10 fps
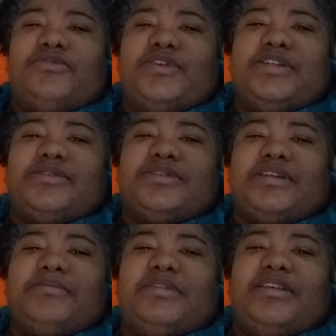Freeze or
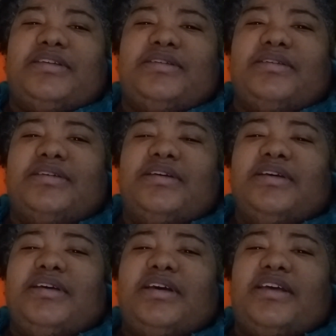something,
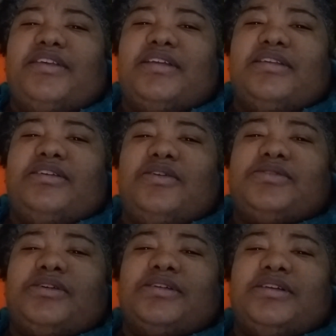and then it
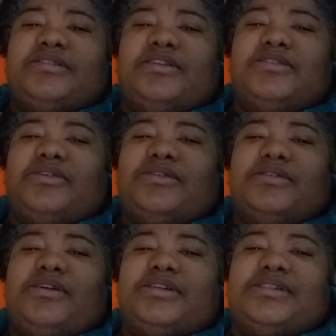goes on into
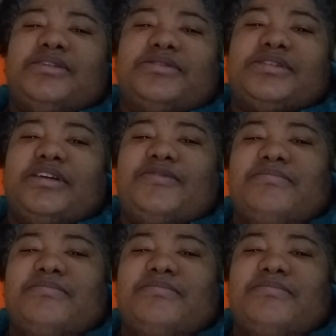all this other stuff.